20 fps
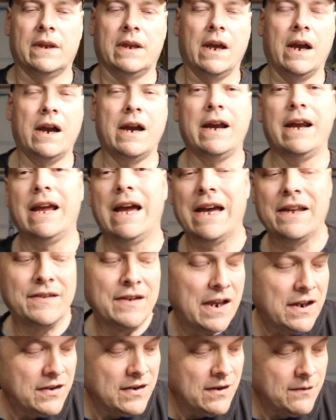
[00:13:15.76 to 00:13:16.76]
Alright guys,
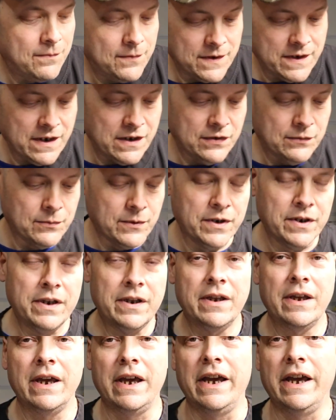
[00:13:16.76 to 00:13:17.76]
that's it for this one.
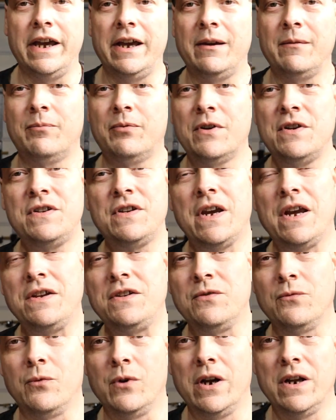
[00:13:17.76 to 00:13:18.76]

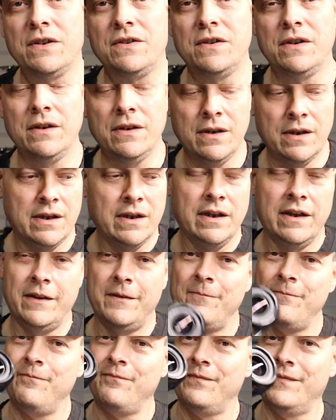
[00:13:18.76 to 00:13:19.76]
Appreciate you watching.
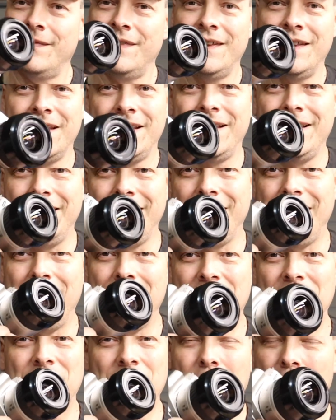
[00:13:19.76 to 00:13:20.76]
The
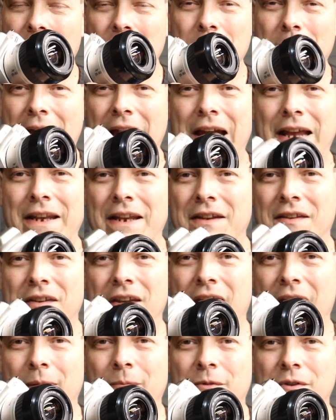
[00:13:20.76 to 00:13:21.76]
story behind these
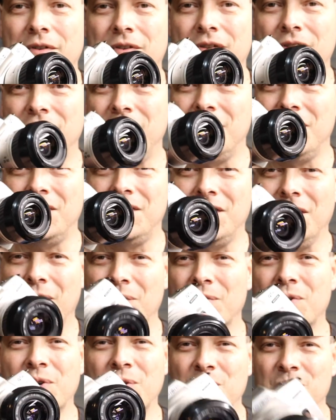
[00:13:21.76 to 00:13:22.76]
cameras is just
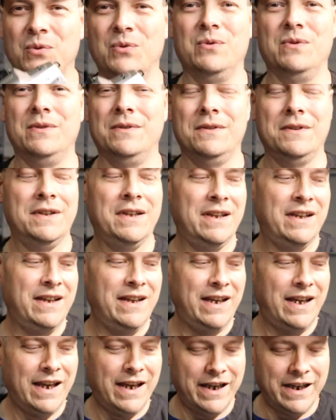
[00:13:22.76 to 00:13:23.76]
so cool.
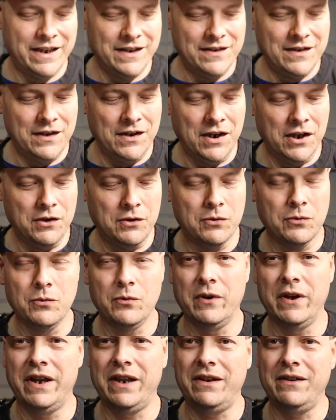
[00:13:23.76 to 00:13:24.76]
To know
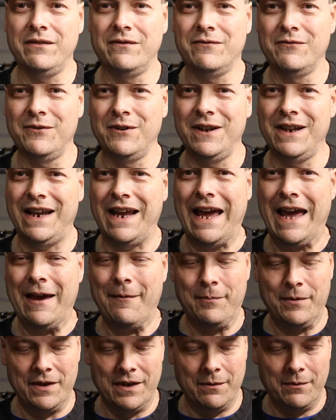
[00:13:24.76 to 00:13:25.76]
what really
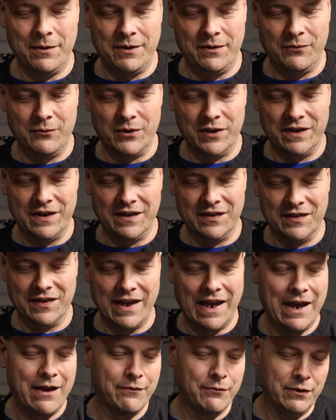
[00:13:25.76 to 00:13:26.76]
happened. I mean, what this
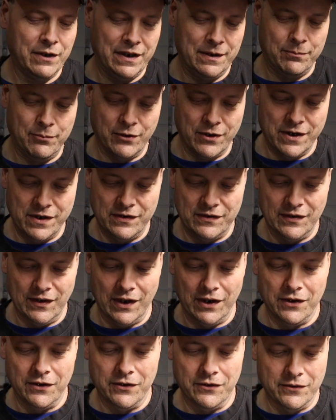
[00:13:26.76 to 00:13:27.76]
guy really probably
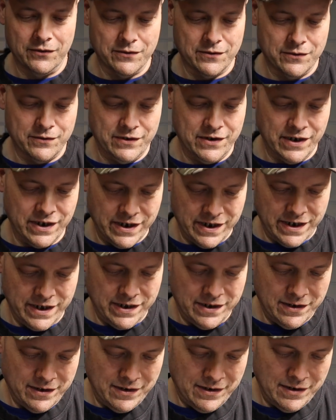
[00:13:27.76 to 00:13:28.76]
saw or
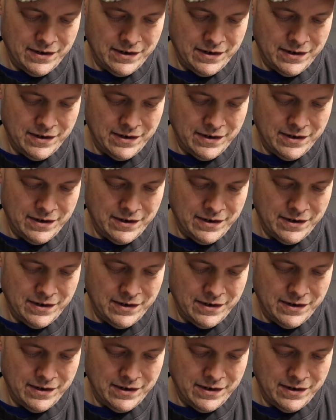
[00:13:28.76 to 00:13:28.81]
done.